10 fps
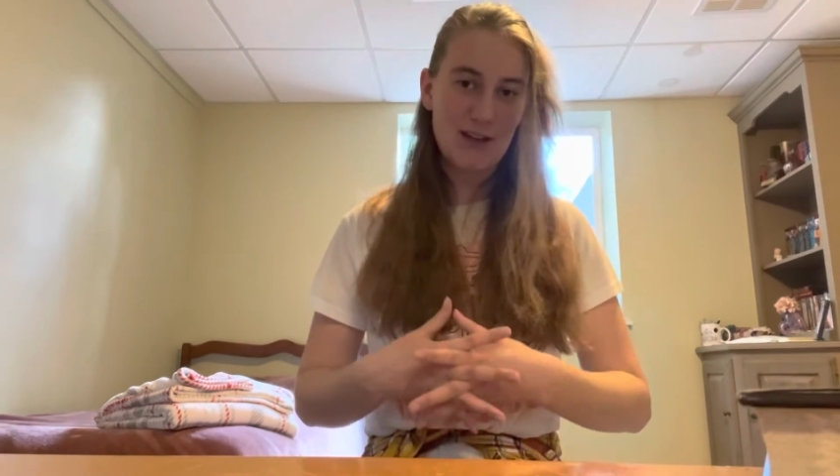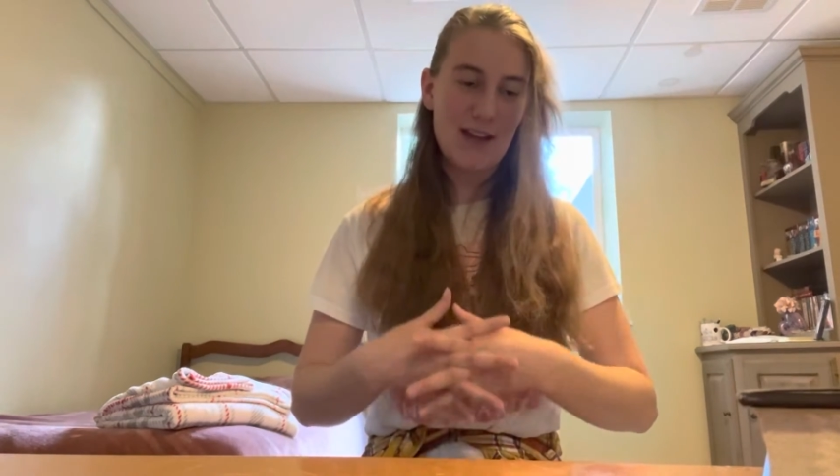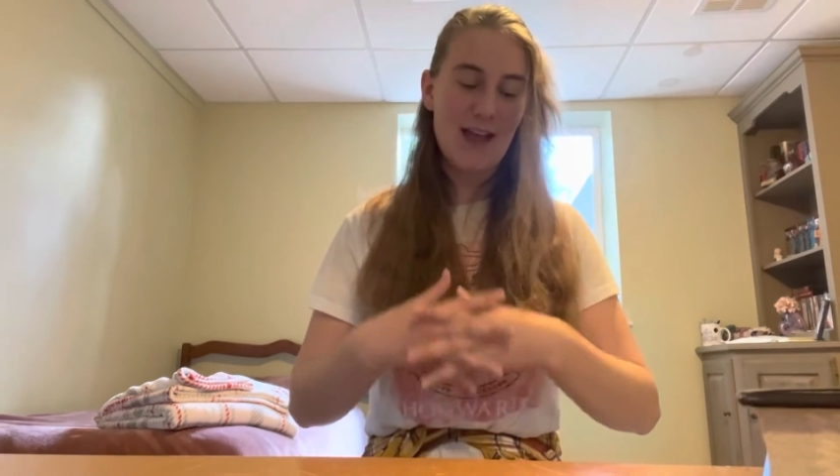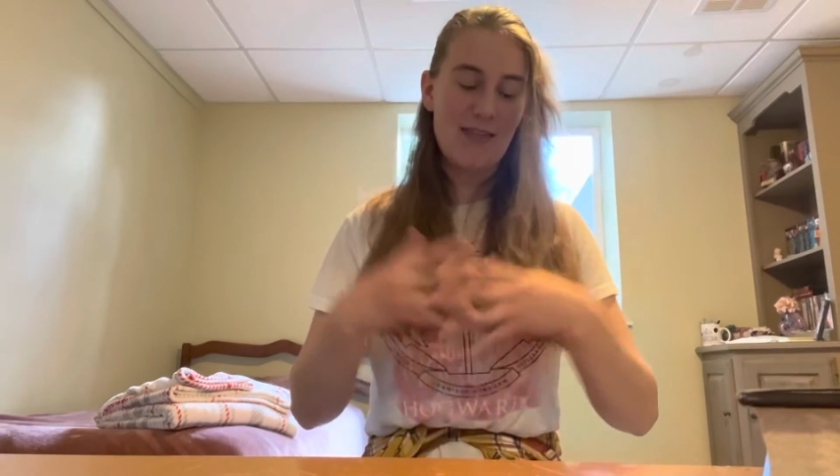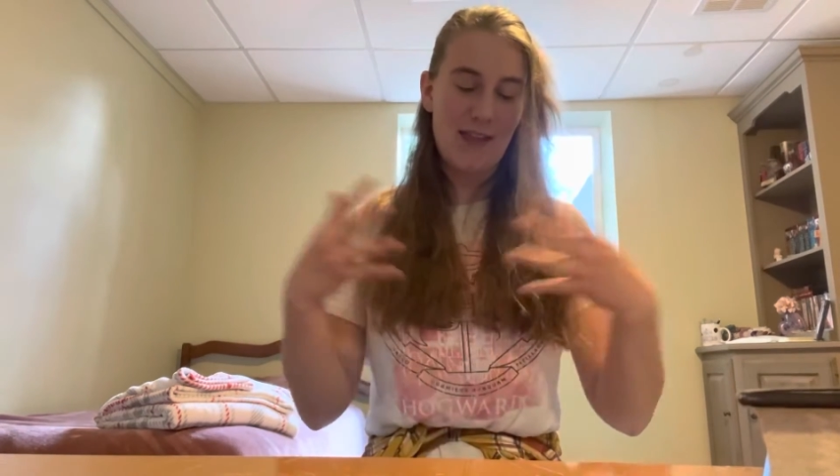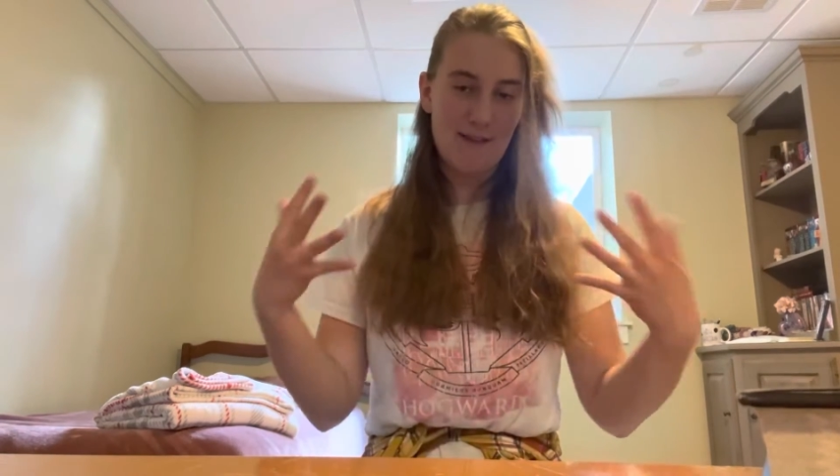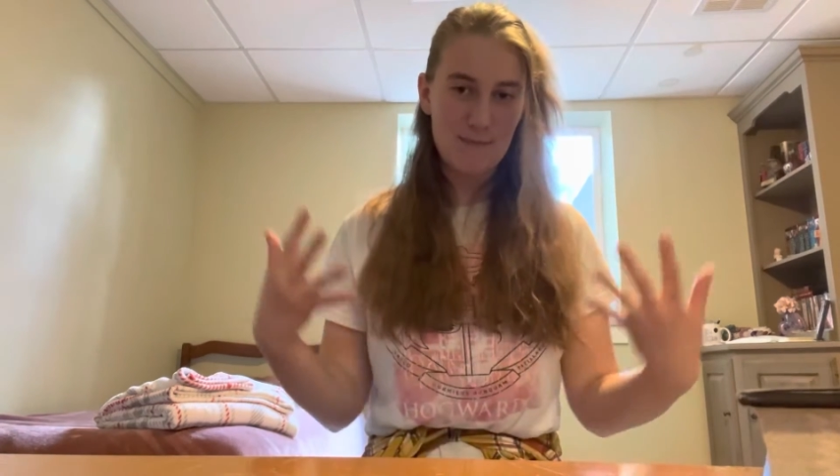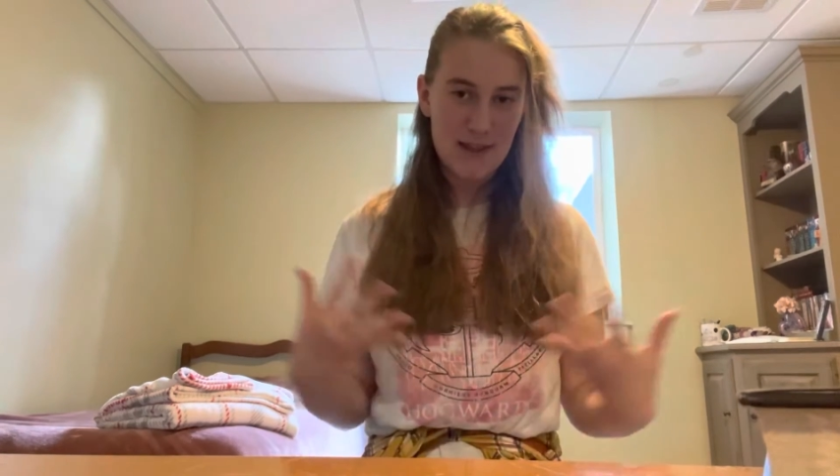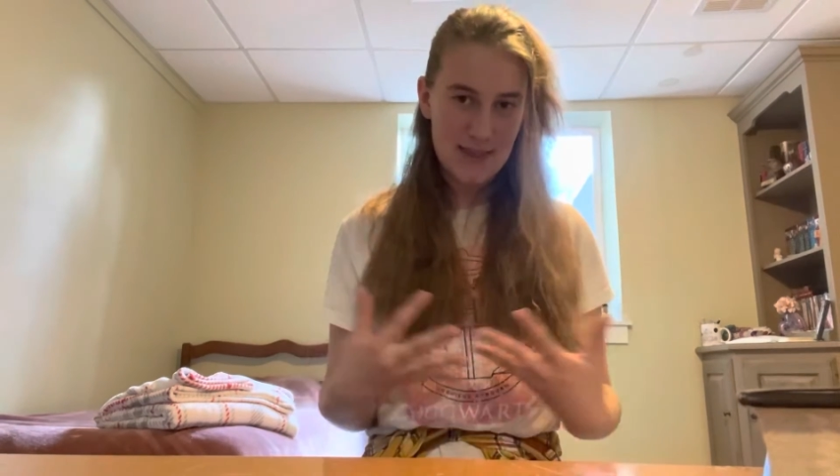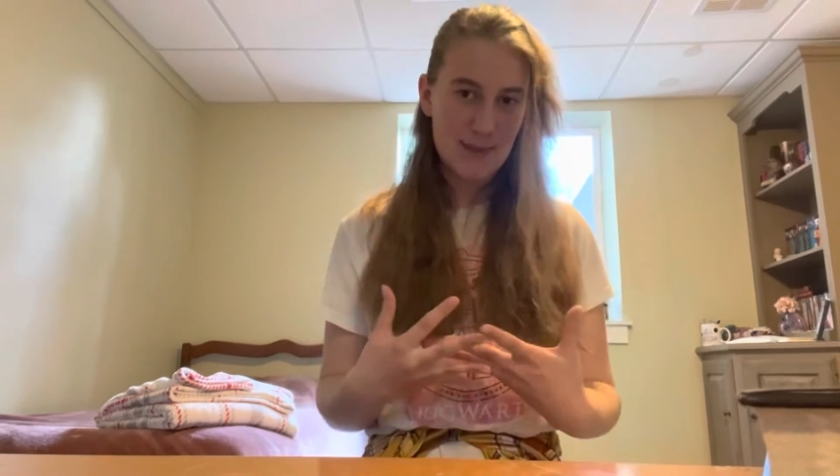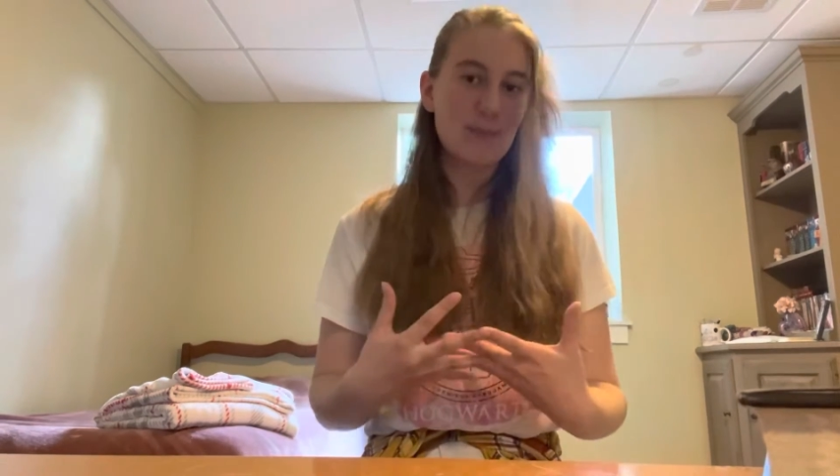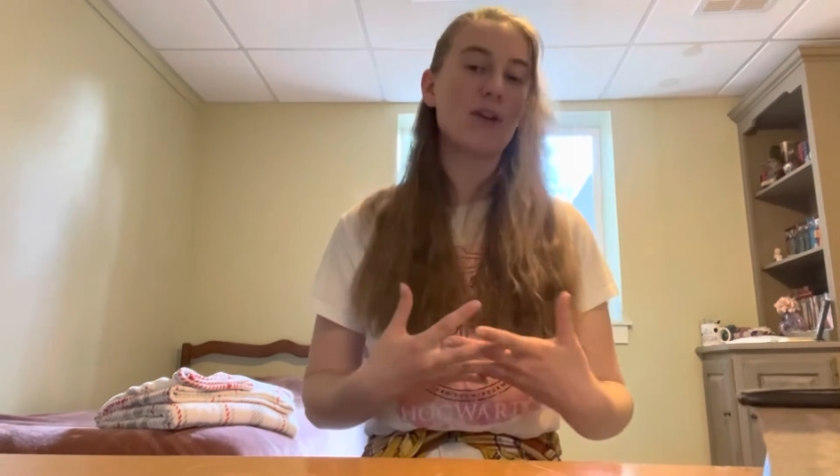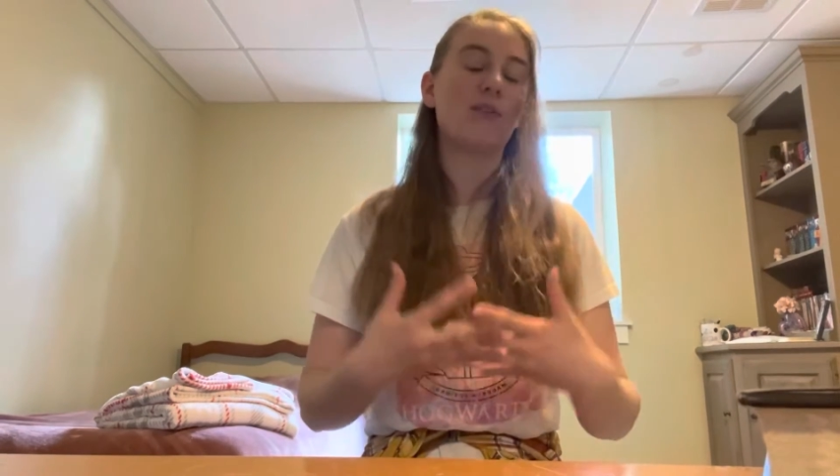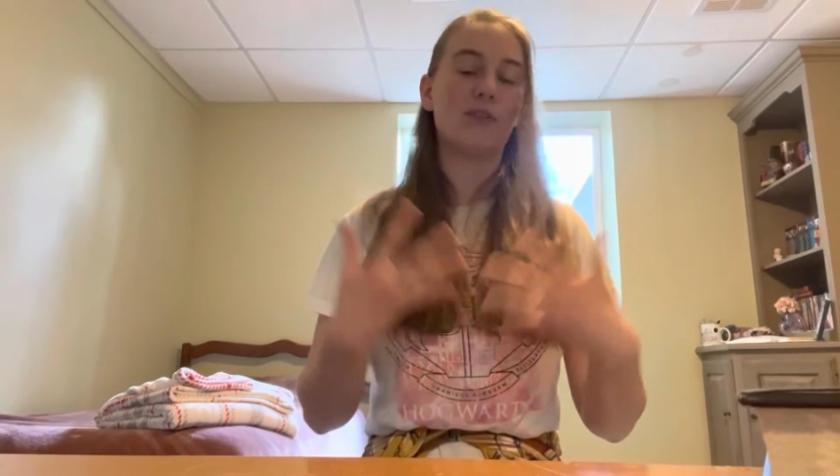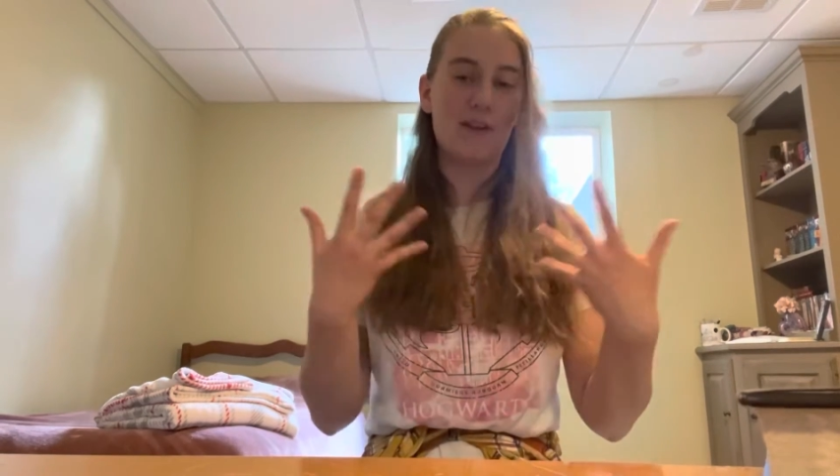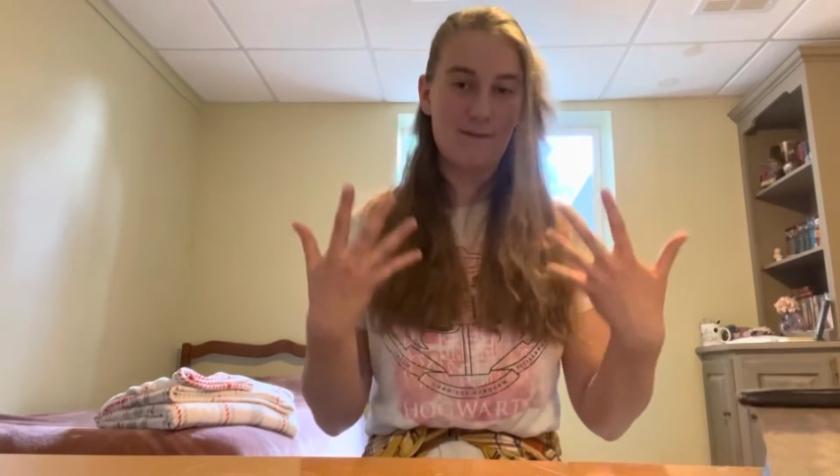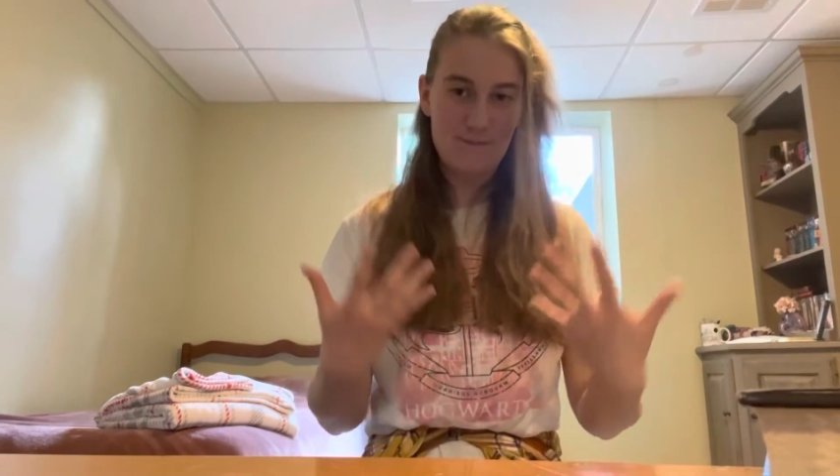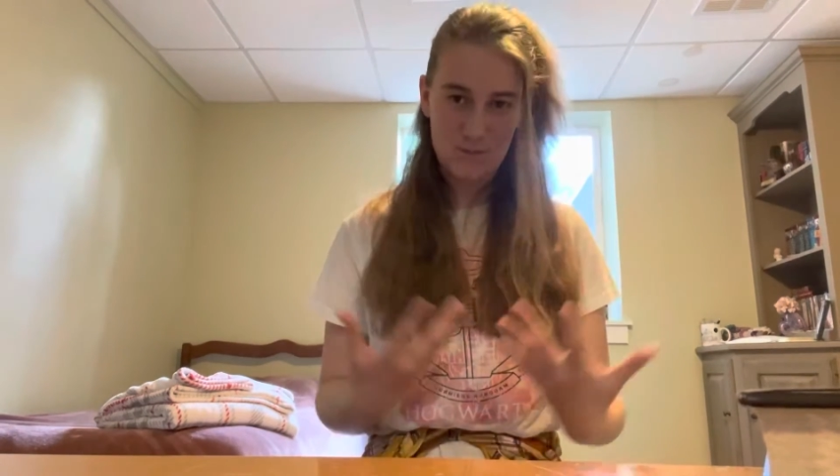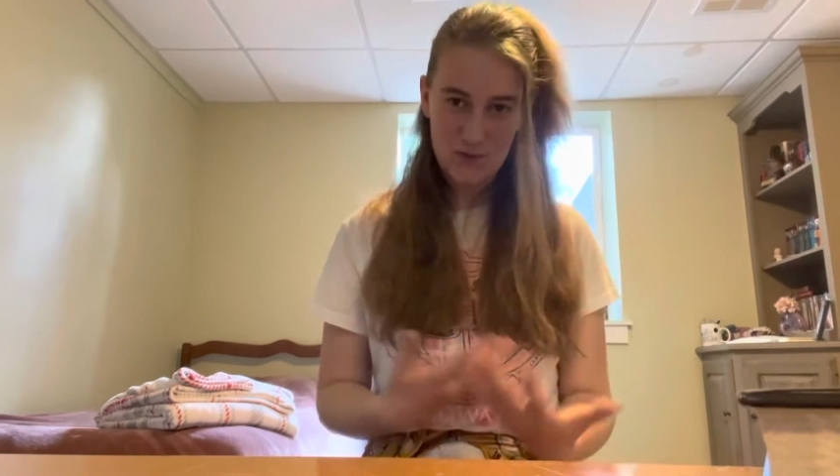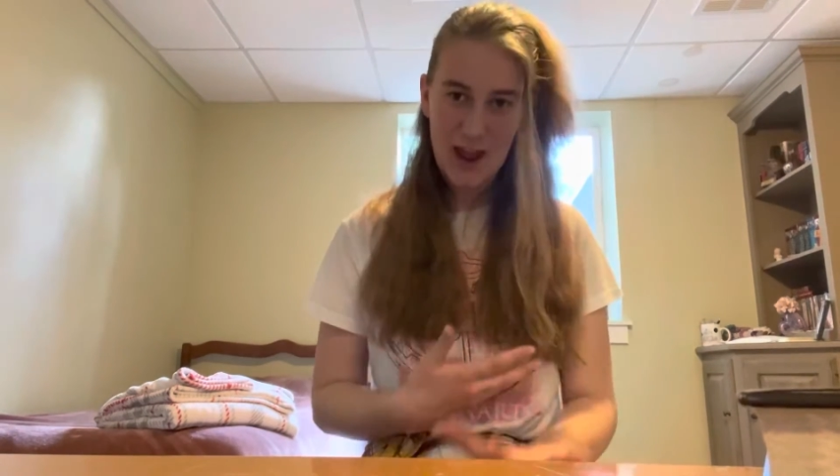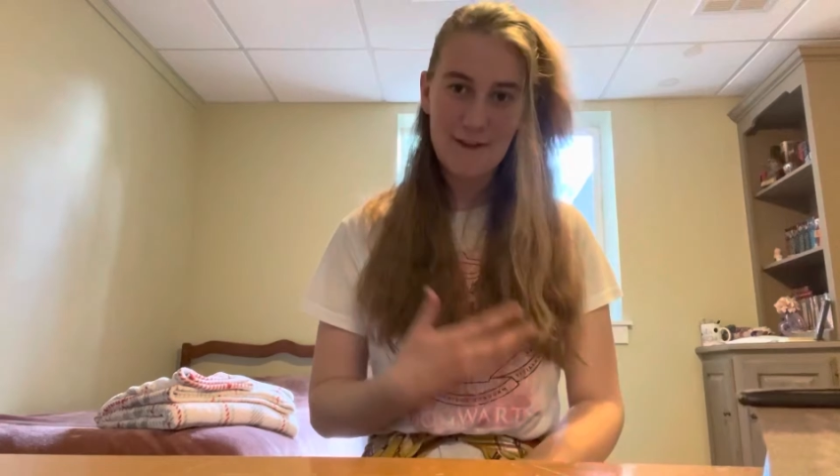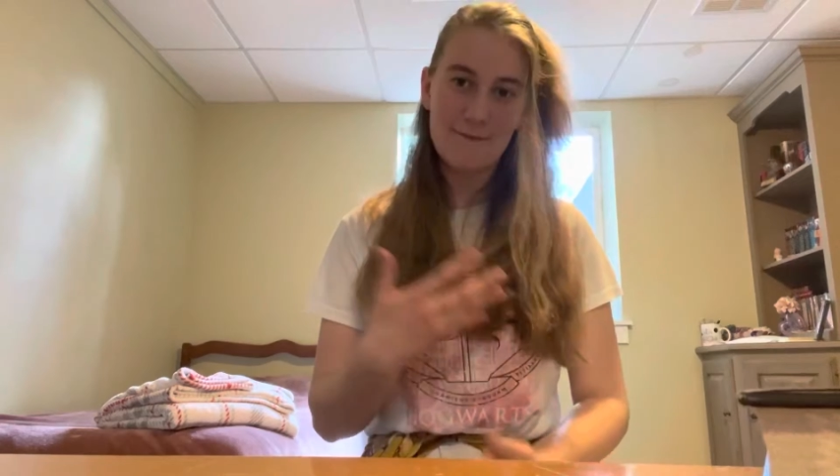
and they meet in the middle, and they have